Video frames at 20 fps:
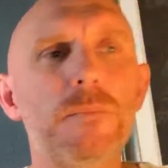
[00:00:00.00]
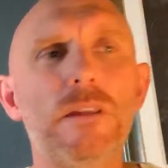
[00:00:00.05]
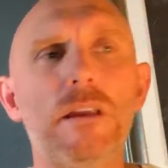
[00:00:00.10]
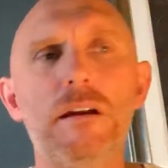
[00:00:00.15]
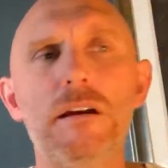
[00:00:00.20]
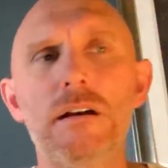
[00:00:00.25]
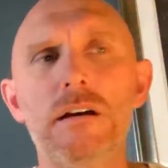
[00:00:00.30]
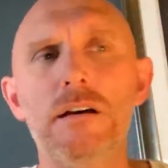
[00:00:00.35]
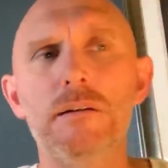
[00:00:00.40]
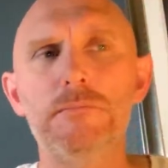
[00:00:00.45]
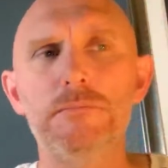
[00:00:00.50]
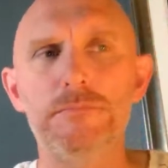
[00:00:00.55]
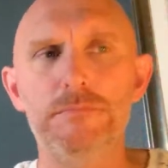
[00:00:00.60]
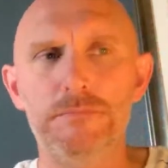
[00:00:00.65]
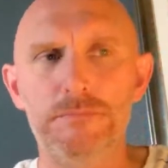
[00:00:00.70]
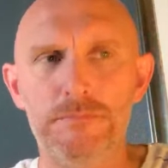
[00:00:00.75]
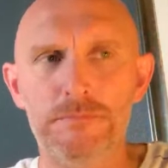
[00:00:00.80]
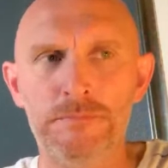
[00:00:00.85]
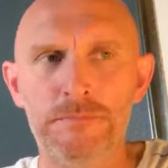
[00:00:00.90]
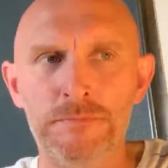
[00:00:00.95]

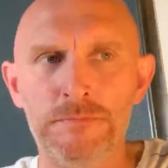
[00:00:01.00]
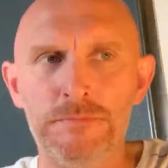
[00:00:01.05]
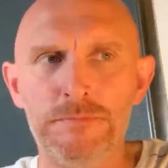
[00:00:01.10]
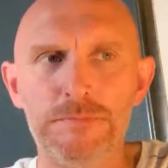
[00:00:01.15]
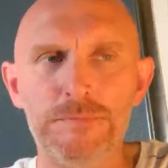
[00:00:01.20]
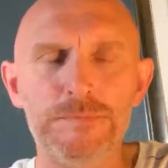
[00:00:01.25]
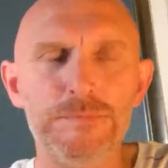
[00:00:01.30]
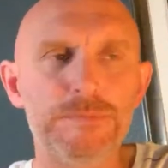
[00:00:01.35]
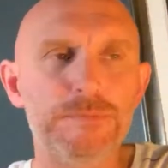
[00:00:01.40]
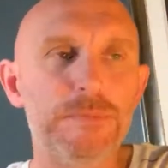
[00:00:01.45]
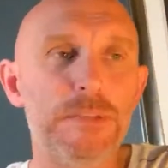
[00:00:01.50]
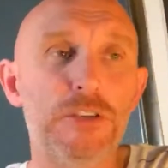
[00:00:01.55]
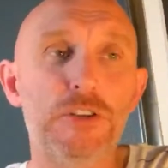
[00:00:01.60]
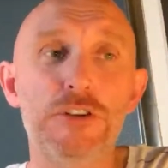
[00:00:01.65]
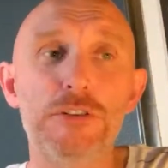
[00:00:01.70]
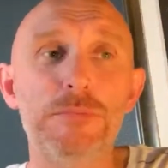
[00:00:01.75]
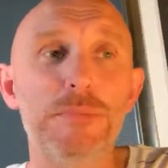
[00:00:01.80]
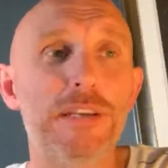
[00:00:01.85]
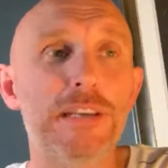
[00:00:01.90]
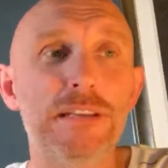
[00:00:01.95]
It
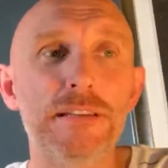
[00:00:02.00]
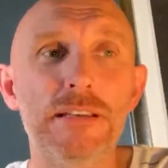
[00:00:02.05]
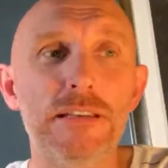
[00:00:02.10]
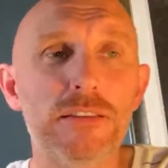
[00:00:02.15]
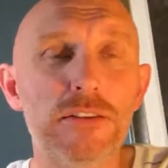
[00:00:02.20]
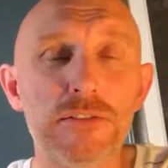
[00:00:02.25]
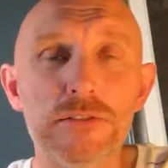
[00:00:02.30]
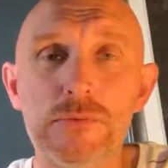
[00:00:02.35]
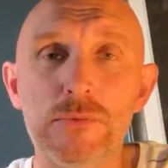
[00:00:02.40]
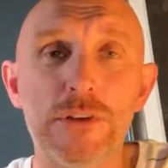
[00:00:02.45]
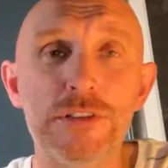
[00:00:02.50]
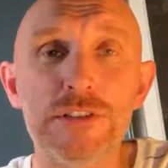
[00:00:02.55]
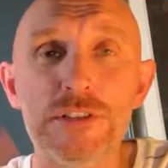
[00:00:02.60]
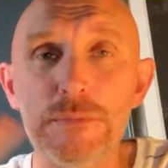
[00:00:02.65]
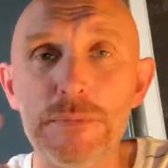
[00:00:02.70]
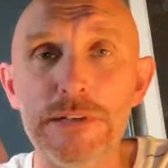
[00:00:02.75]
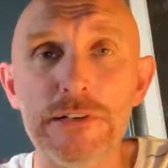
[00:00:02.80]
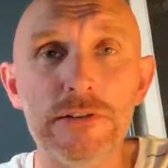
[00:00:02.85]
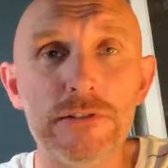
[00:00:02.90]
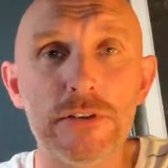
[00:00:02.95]
could mean that there's 1
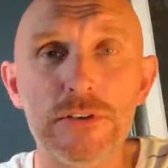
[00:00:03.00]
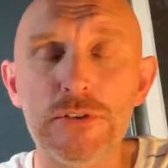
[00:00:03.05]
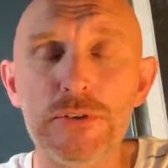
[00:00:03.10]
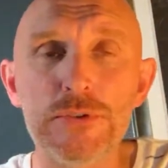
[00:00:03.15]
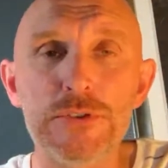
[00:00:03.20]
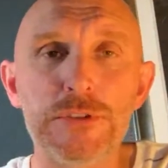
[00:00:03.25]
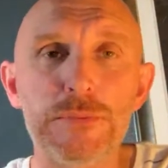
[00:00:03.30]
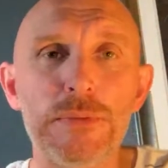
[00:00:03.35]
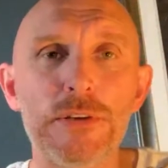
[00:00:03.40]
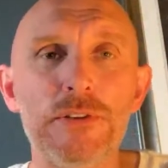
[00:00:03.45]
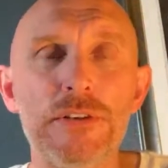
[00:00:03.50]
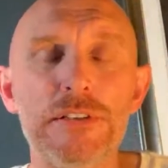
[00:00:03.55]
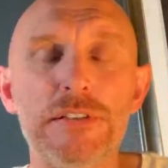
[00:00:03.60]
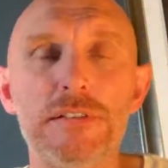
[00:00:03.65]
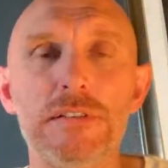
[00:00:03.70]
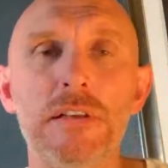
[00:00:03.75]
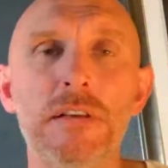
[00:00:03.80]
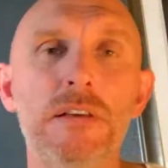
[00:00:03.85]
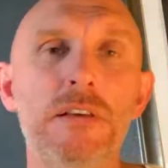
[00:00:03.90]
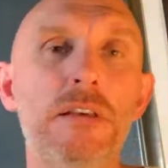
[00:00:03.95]
spirit or 2
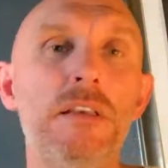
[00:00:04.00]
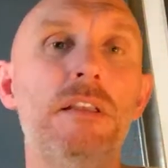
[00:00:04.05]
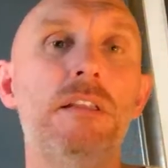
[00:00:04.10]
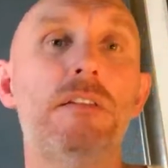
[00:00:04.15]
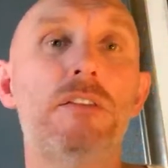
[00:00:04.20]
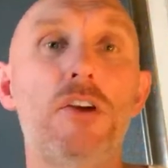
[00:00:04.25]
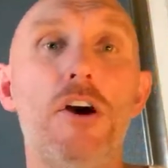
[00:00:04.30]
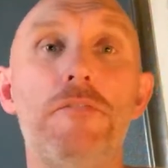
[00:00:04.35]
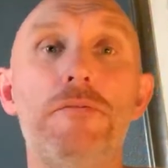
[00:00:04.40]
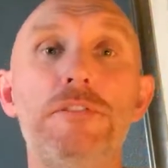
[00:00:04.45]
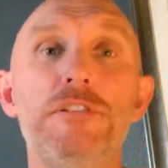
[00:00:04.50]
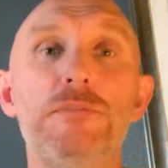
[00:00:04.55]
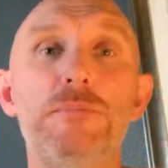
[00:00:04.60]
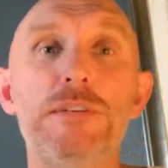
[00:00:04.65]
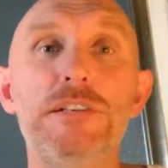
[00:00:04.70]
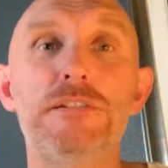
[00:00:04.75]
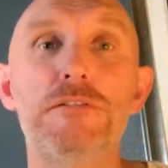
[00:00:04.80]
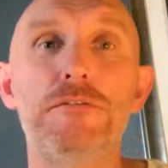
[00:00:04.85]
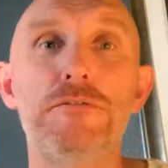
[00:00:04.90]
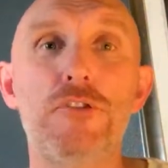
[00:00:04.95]
spirits. They often
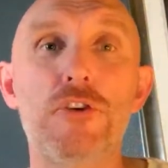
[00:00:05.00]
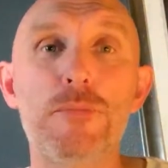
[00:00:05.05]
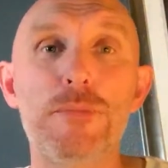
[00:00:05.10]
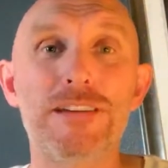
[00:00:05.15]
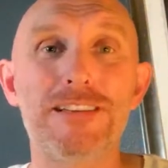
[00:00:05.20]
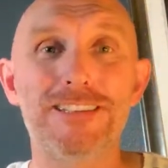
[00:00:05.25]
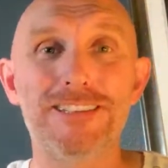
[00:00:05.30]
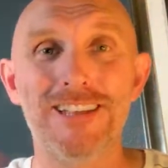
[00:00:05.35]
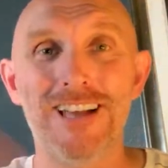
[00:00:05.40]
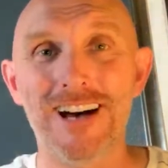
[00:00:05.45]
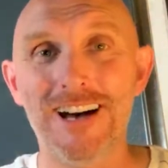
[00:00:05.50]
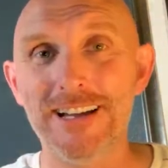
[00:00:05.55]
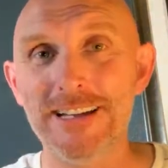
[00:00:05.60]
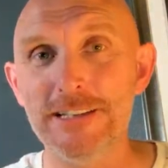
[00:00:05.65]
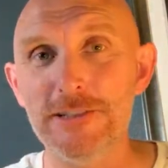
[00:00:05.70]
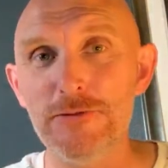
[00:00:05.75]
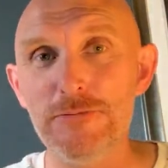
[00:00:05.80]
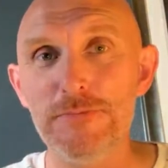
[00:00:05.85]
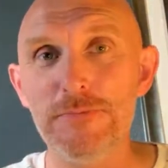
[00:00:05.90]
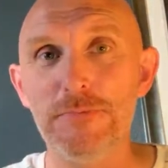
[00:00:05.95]
speak of forming a
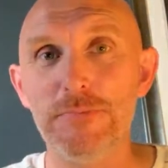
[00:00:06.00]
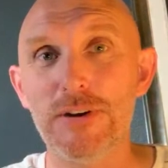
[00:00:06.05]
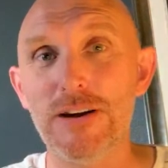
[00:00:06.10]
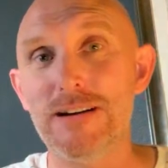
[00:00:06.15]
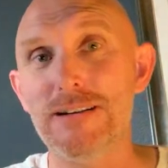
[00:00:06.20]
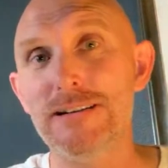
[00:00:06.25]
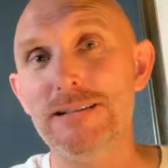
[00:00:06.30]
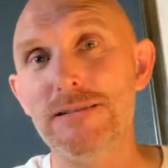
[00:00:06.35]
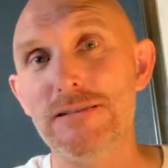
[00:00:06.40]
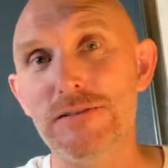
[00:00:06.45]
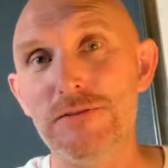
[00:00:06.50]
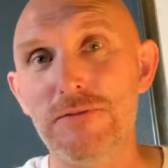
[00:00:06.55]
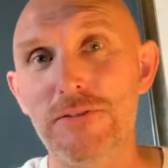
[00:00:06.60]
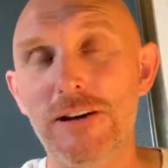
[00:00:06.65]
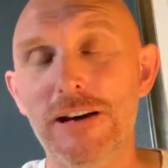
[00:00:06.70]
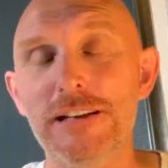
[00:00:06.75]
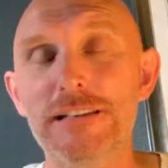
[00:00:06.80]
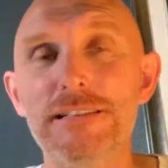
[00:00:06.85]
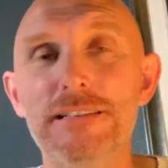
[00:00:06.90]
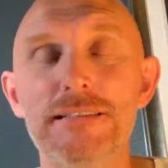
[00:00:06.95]
line behind the
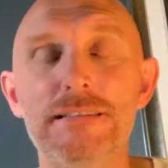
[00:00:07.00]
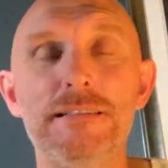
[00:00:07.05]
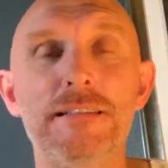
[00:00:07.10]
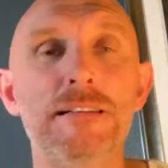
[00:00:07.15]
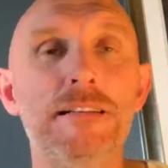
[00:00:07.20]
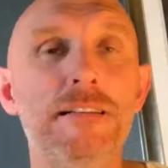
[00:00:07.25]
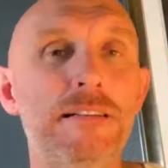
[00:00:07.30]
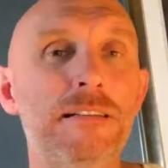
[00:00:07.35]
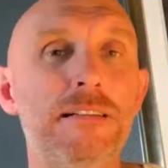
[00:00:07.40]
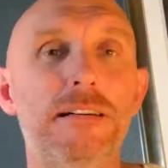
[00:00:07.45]
device.